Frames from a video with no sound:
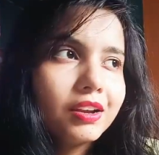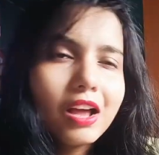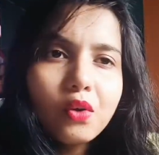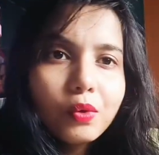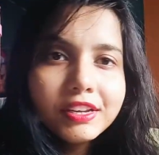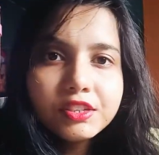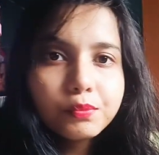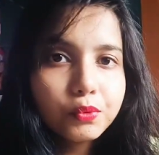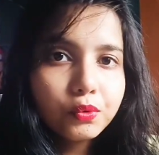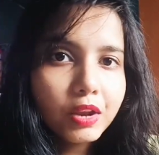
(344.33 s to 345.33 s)
Now what is
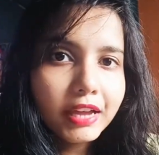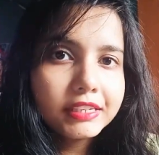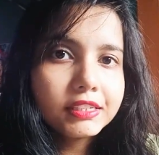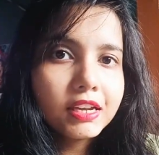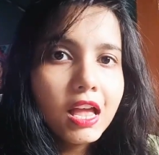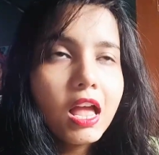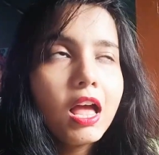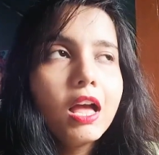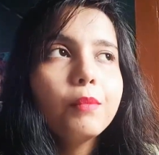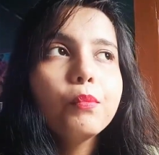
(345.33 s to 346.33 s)
blue light?
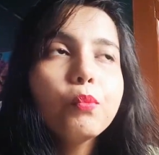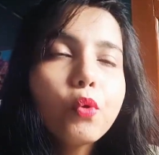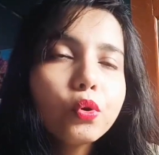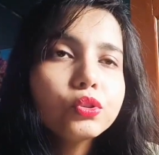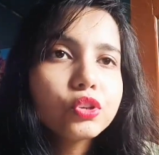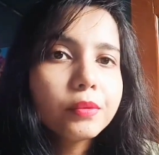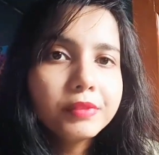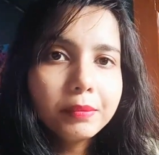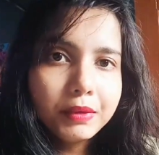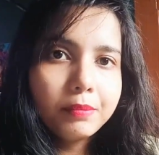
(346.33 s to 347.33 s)
Most of
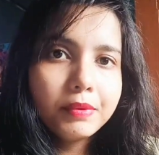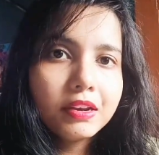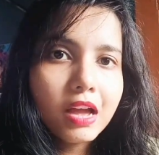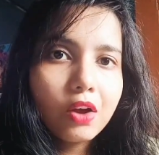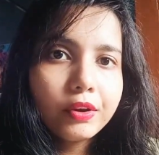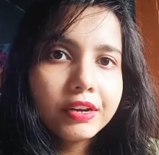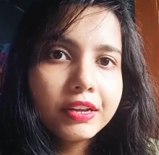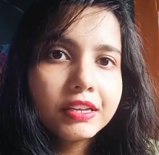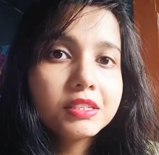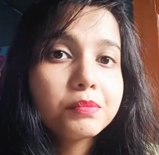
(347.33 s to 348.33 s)
the people
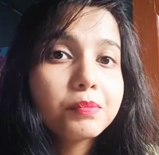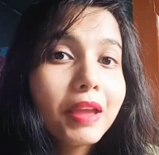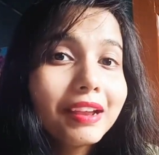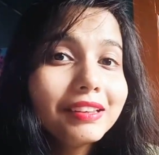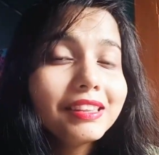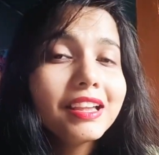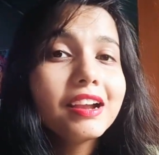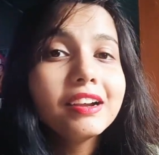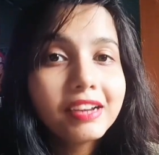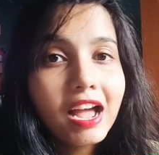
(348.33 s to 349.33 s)
nowadays spend
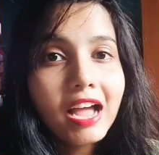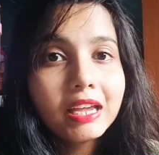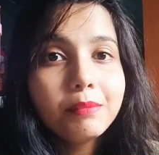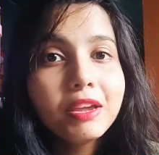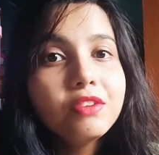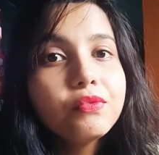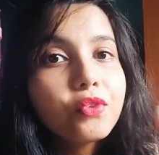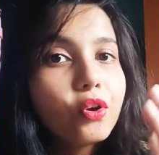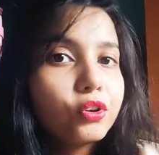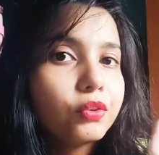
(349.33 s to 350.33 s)
their time in
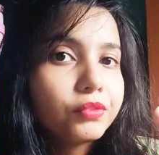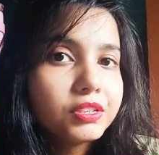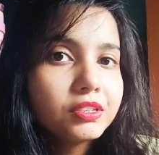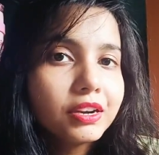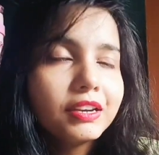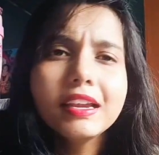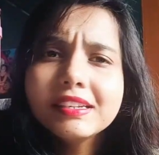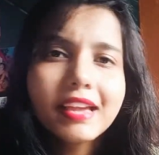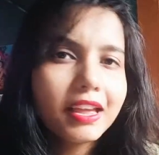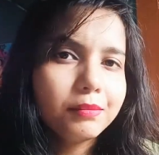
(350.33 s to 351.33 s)
front of a screen.
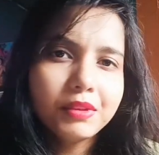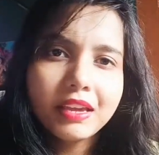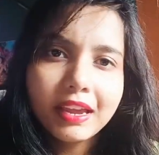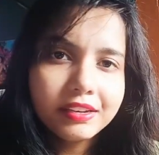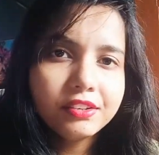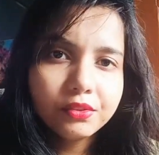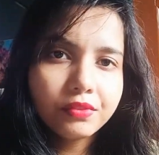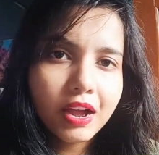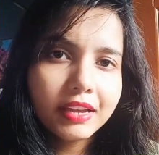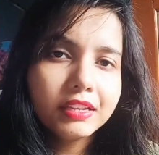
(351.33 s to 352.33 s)
It can be any
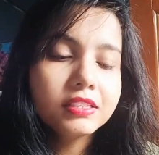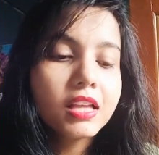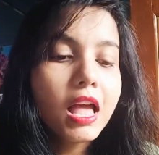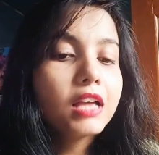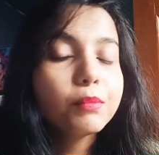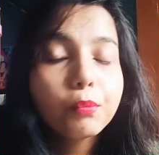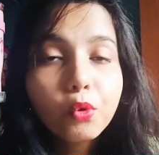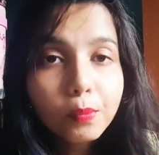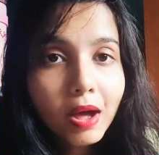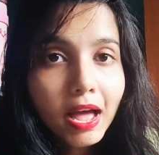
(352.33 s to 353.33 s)
device,
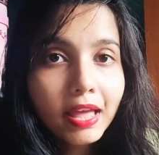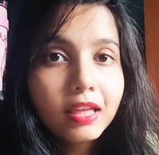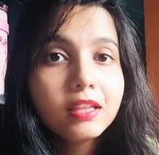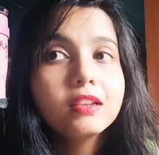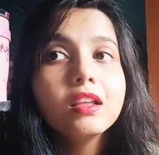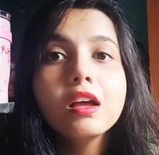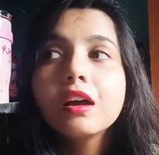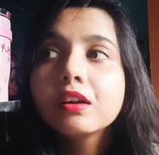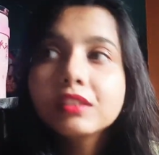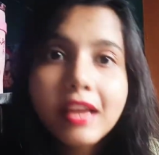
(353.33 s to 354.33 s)
mobile,
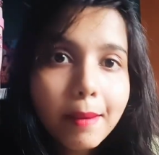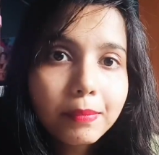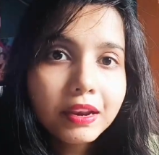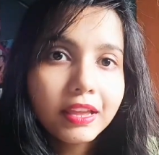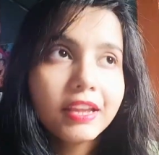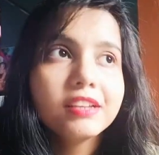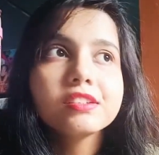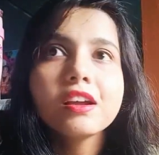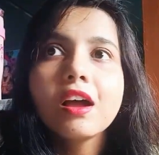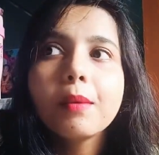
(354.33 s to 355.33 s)
tablet,
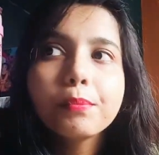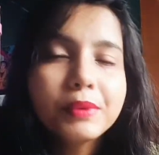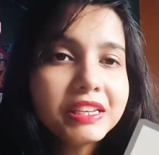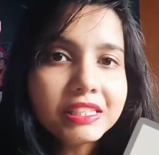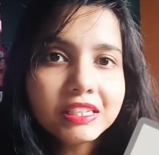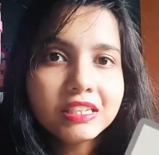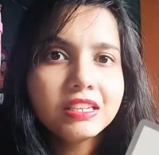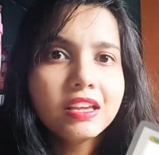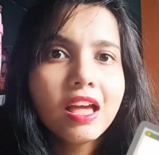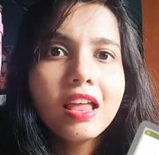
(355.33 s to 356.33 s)

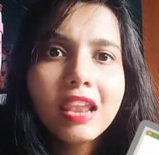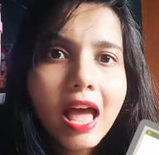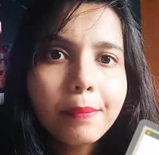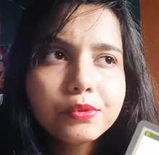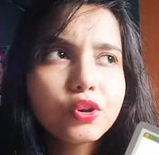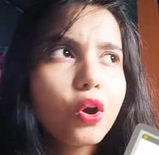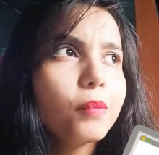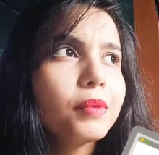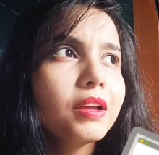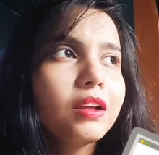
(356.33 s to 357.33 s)
PC, laptop,